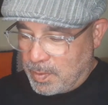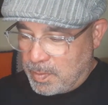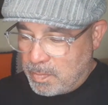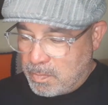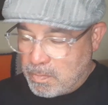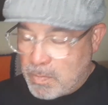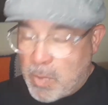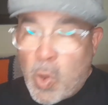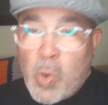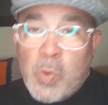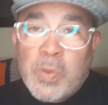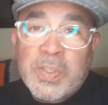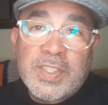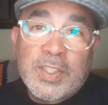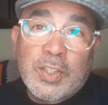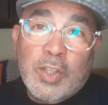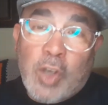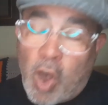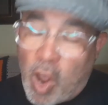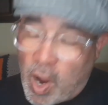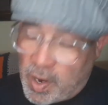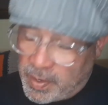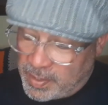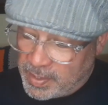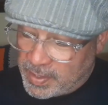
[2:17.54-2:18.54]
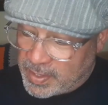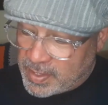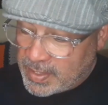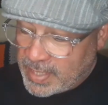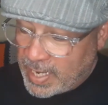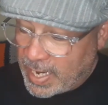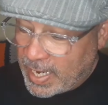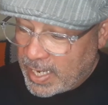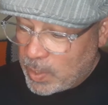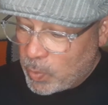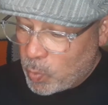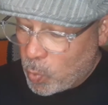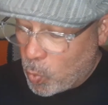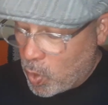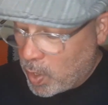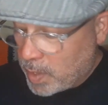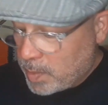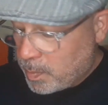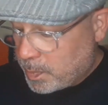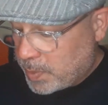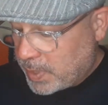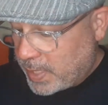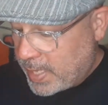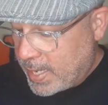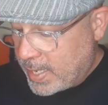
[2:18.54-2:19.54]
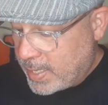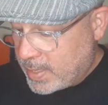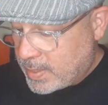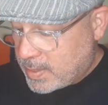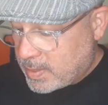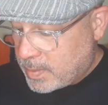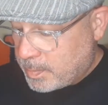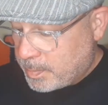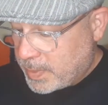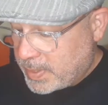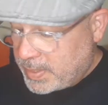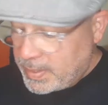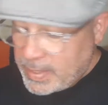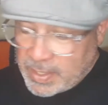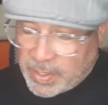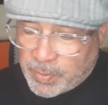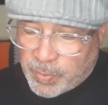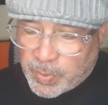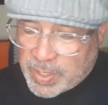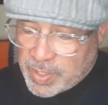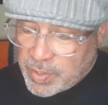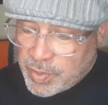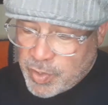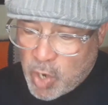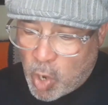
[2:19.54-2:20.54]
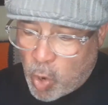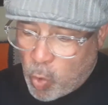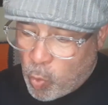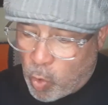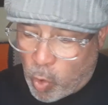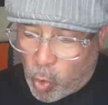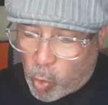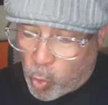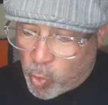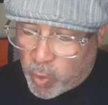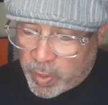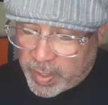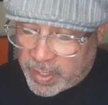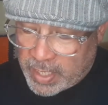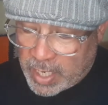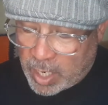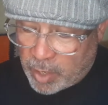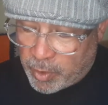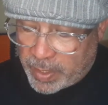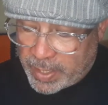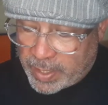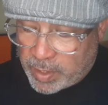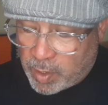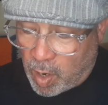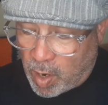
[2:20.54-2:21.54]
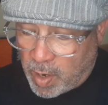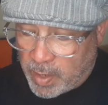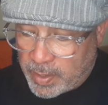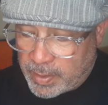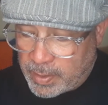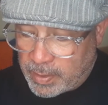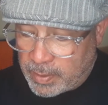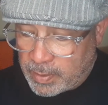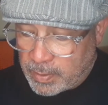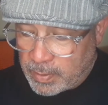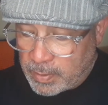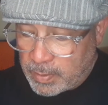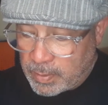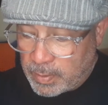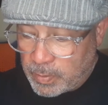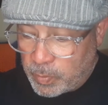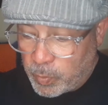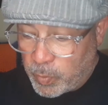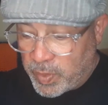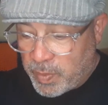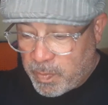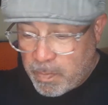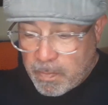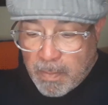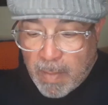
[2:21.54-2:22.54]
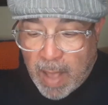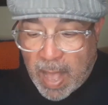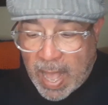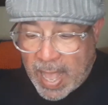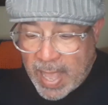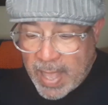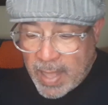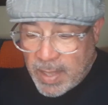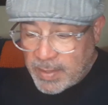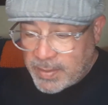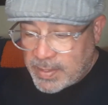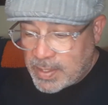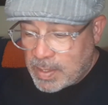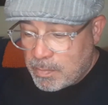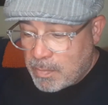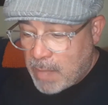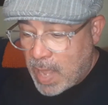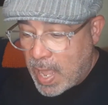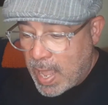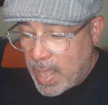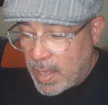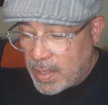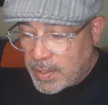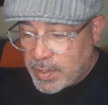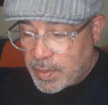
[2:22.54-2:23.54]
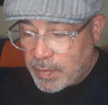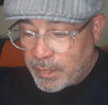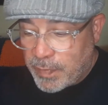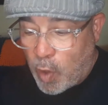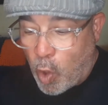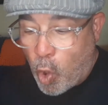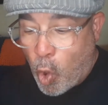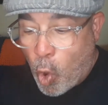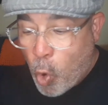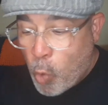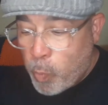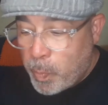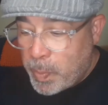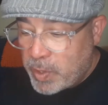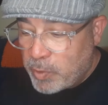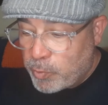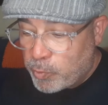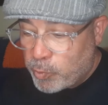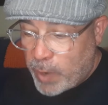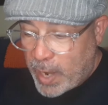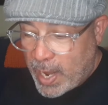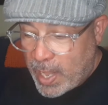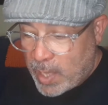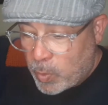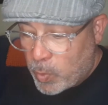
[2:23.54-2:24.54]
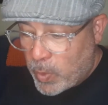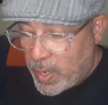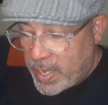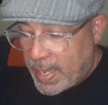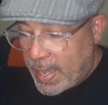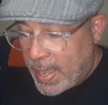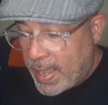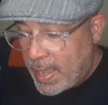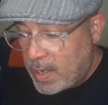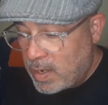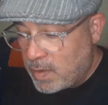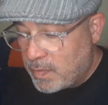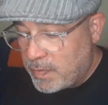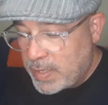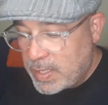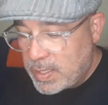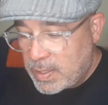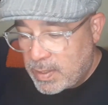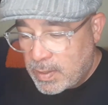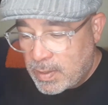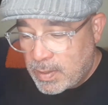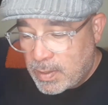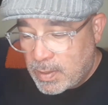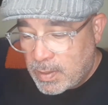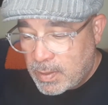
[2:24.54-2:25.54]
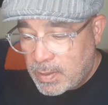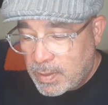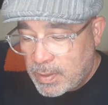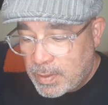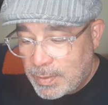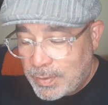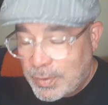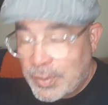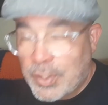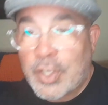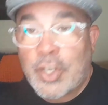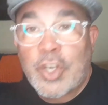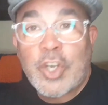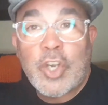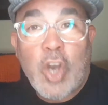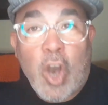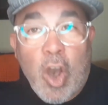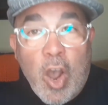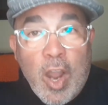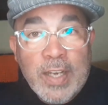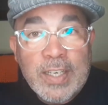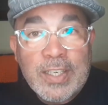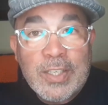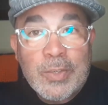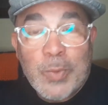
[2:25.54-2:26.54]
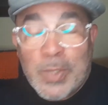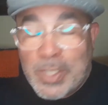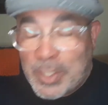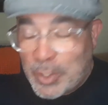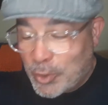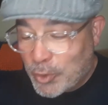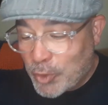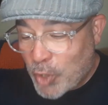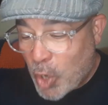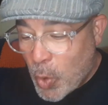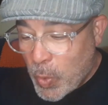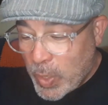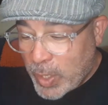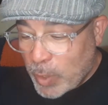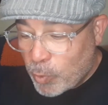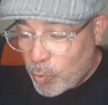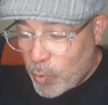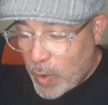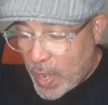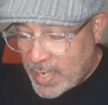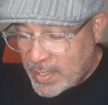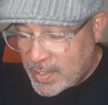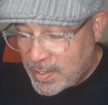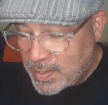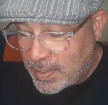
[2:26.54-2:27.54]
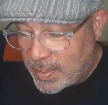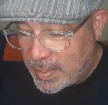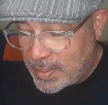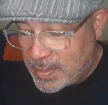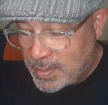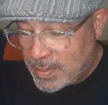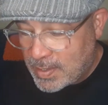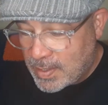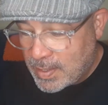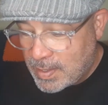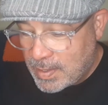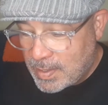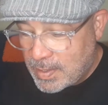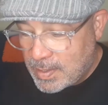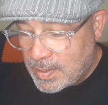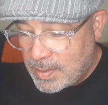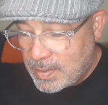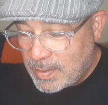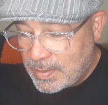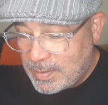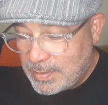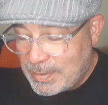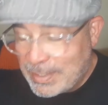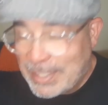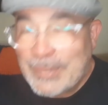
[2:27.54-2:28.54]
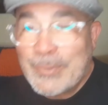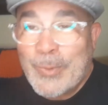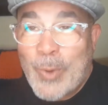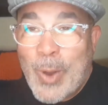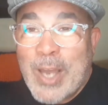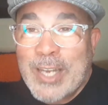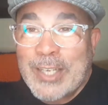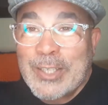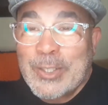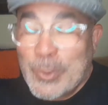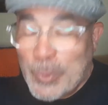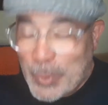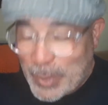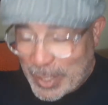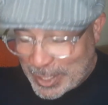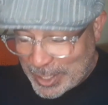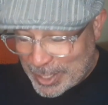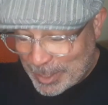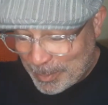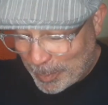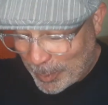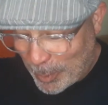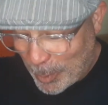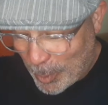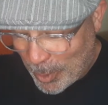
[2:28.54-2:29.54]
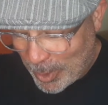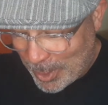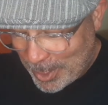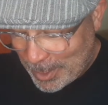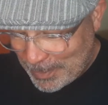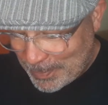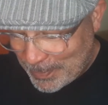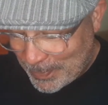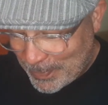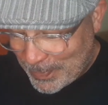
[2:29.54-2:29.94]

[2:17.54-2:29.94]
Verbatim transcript: Most gardens stay in one place, but this was no ordinary garden. With miles and miles of open railway ahead of it, the garden was growing restless. It wanted to explore.